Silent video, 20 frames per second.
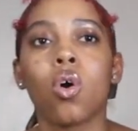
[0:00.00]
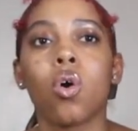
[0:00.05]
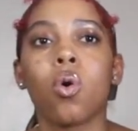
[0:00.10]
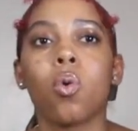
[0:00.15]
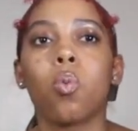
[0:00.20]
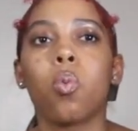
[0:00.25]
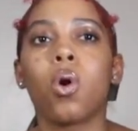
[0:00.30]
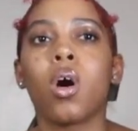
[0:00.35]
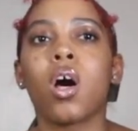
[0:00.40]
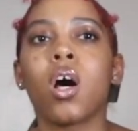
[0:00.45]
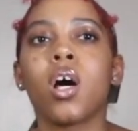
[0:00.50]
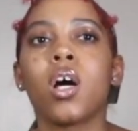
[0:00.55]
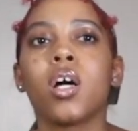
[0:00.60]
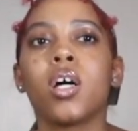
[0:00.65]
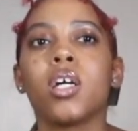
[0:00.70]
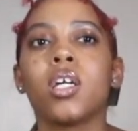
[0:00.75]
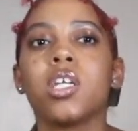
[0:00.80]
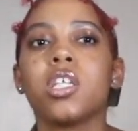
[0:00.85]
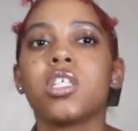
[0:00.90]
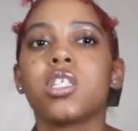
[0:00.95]

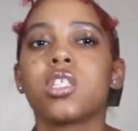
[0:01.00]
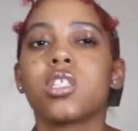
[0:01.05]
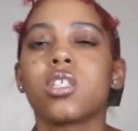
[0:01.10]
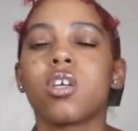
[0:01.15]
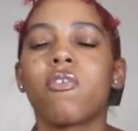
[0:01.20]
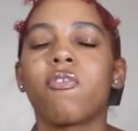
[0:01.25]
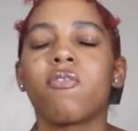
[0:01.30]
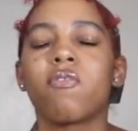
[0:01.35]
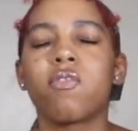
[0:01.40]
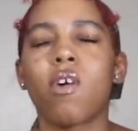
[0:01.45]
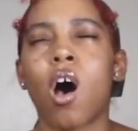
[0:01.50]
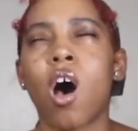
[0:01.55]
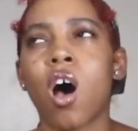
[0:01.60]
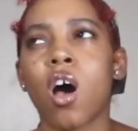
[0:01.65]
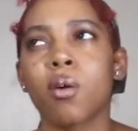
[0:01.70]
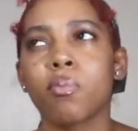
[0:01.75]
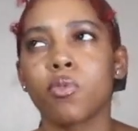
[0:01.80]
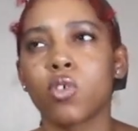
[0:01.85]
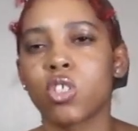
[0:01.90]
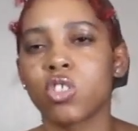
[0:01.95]
was
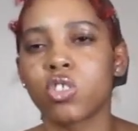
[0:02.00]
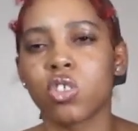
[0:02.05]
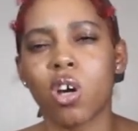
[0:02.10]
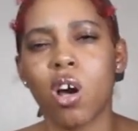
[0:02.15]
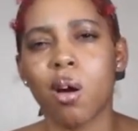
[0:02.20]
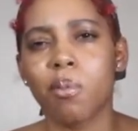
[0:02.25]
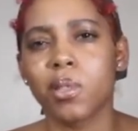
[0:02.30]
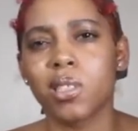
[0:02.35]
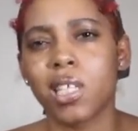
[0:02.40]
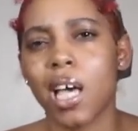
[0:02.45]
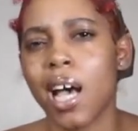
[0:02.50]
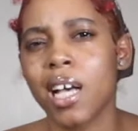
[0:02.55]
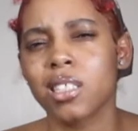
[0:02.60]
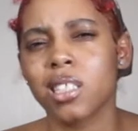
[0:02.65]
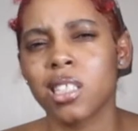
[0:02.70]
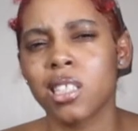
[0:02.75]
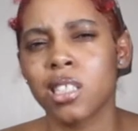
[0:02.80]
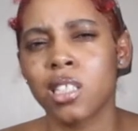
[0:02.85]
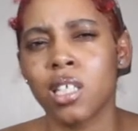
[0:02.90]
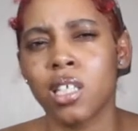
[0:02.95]
far more
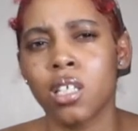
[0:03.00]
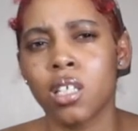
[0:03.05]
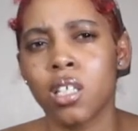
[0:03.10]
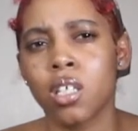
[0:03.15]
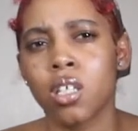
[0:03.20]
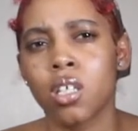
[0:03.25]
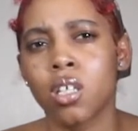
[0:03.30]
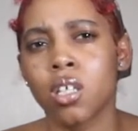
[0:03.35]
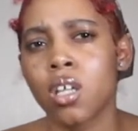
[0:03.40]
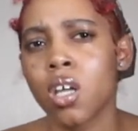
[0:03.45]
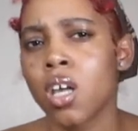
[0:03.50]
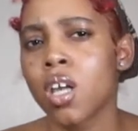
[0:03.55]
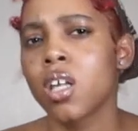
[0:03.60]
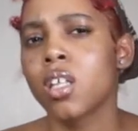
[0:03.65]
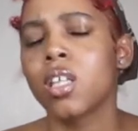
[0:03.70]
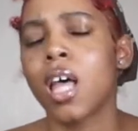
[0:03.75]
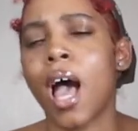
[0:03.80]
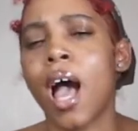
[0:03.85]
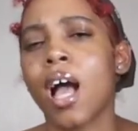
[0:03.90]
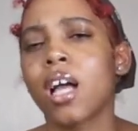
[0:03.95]
traumatizing than
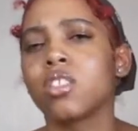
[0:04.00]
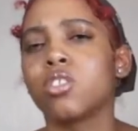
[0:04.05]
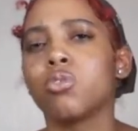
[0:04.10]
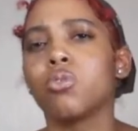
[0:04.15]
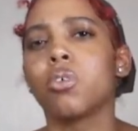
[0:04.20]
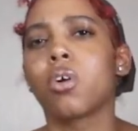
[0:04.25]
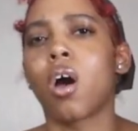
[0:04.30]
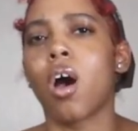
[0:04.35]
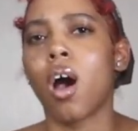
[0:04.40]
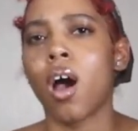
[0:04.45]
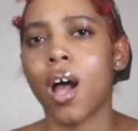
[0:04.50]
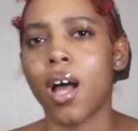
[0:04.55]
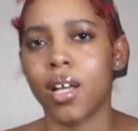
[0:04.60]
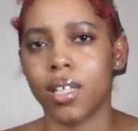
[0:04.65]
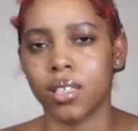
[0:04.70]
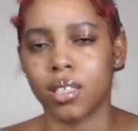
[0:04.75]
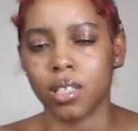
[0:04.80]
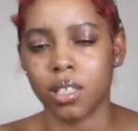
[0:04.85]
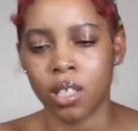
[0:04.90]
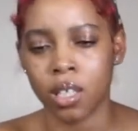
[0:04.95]
the actual car
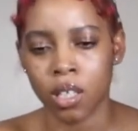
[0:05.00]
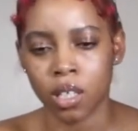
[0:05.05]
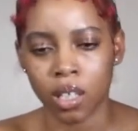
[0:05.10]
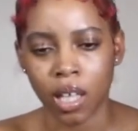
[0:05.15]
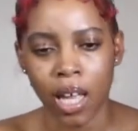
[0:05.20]
accident.